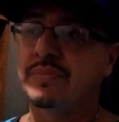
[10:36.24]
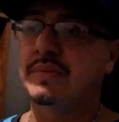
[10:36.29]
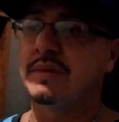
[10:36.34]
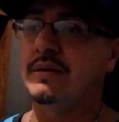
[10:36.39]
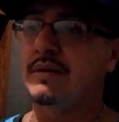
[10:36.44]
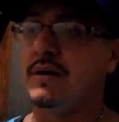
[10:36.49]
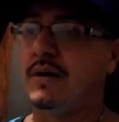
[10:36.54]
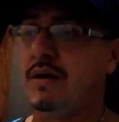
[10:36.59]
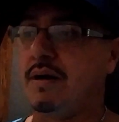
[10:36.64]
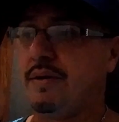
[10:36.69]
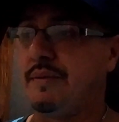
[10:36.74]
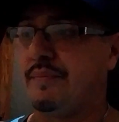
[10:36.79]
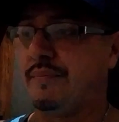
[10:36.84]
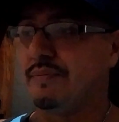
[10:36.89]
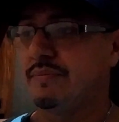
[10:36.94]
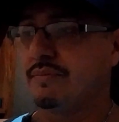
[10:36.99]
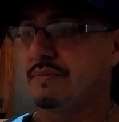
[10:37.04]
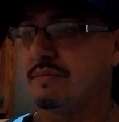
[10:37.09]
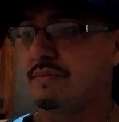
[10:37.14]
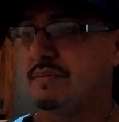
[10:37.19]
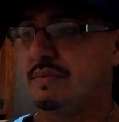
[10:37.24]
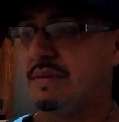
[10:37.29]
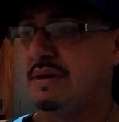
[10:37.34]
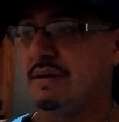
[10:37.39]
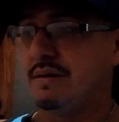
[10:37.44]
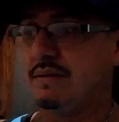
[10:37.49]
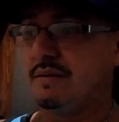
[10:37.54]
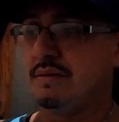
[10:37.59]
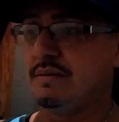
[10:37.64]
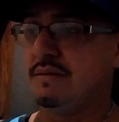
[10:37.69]
um,
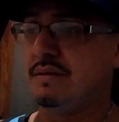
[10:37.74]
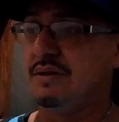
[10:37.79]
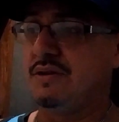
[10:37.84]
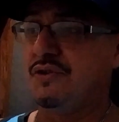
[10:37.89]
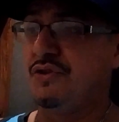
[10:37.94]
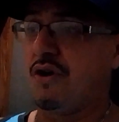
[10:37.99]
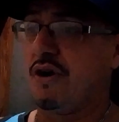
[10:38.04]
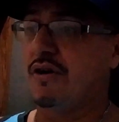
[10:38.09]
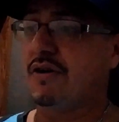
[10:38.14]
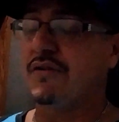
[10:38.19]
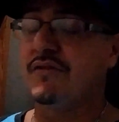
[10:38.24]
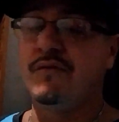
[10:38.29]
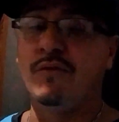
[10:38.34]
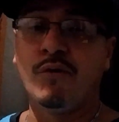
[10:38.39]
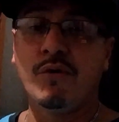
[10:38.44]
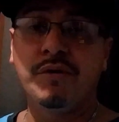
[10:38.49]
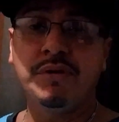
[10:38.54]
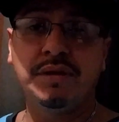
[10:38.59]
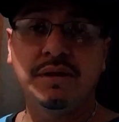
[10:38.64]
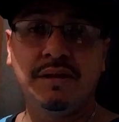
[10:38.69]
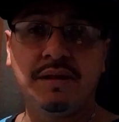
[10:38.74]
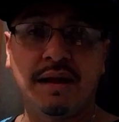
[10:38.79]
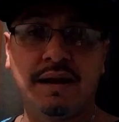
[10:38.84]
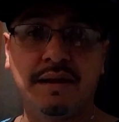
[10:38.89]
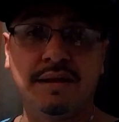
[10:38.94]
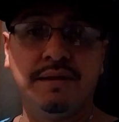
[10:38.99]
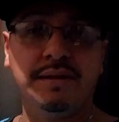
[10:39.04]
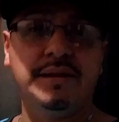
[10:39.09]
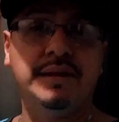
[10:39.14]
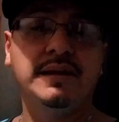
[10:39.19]
the dark forces that
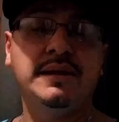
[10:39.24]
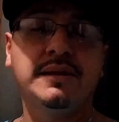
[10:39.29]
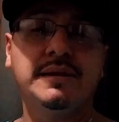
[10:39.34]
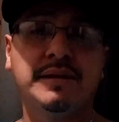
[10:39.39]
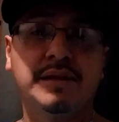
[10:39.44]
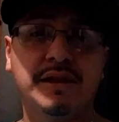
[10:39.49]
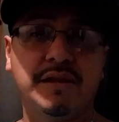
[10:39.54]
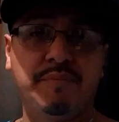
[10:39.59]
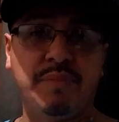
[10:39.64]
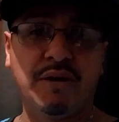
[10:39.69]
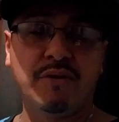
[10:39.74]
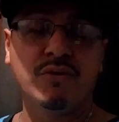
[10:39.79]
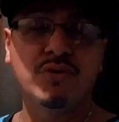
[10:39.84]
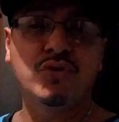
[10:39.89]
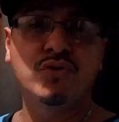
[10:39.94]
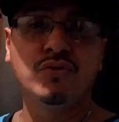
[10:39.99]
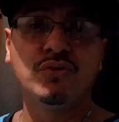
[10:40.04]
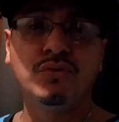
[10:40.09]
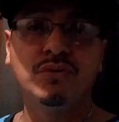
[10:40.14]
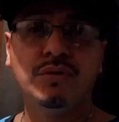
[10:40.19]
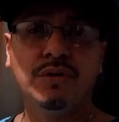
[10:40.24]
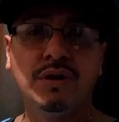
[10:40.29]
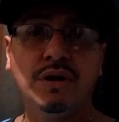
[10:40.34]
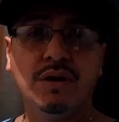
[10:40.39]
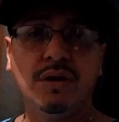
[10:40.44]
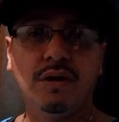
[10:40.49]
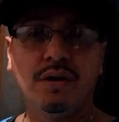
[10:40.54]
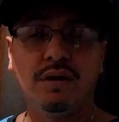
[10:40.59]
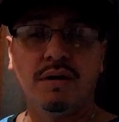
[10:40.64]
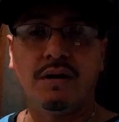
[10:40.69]
exist, spiritual
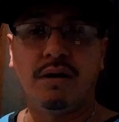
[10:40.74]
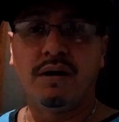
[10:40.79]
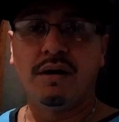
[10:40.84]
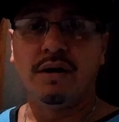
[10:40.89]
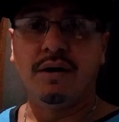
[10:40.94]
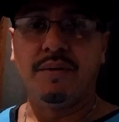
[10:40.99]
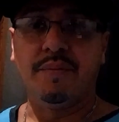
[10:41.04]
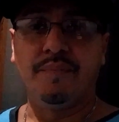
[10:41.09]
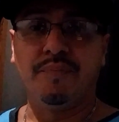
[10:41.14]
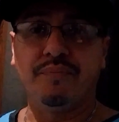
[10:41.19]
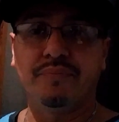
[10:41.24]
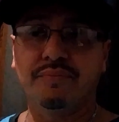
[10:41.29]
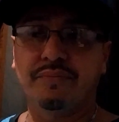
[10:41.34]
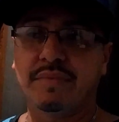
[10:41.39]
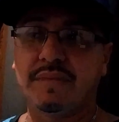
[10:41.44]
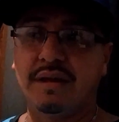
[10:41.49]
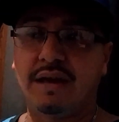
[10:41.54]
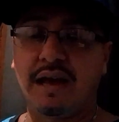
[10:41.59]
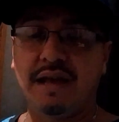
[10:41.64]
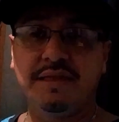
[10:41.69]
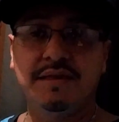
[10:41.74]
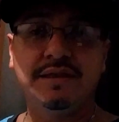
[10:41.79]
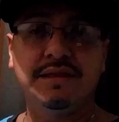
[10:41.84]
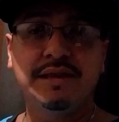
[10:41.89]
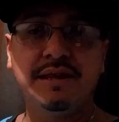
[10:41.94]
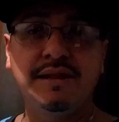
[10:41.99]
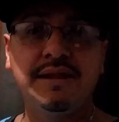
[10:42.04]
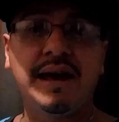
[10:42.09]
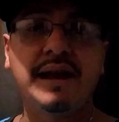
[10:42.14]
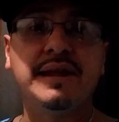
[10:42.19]
um,
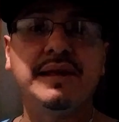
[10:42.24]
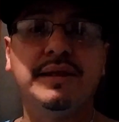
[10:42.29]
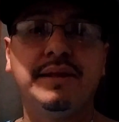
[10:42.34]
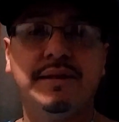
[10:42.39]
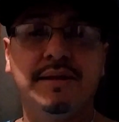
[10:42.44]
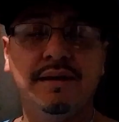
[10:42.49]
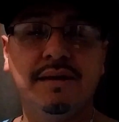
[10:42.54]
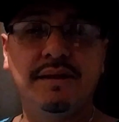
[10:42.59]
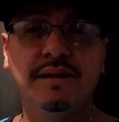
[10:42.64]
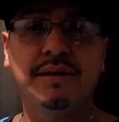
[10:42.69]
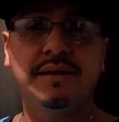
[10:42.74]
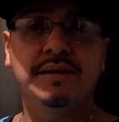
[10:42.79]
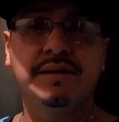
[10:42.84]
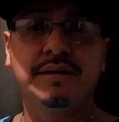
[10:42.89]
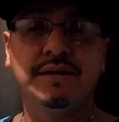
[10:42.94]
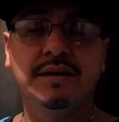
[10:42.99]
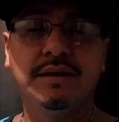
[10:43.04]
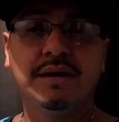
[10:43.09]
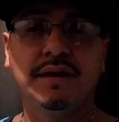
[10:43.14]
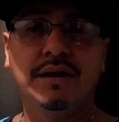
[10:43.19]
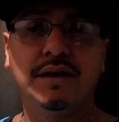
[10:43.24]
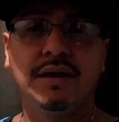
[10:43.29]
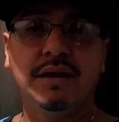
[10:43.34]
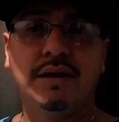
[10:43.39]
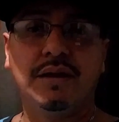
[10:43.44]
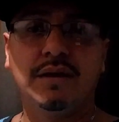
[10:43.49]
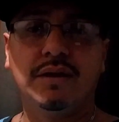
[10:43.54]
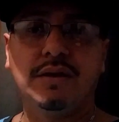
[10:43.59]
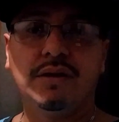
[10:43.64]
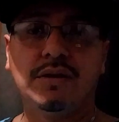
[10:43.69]
entities that exist,
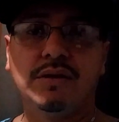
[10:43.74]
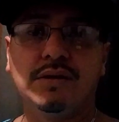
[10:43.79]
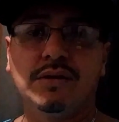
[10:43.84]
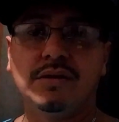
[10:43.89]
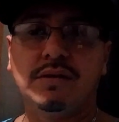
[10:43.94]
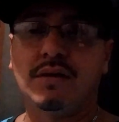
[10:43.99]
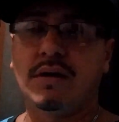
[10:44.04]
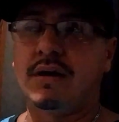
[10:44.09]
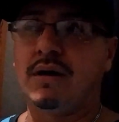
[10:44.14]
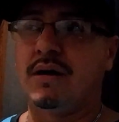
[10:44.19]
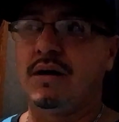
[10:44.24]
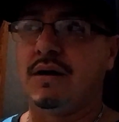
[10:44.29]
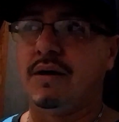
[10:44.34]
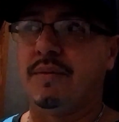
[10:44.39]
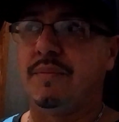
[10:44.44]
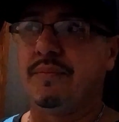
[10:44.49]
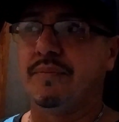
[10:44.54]
um,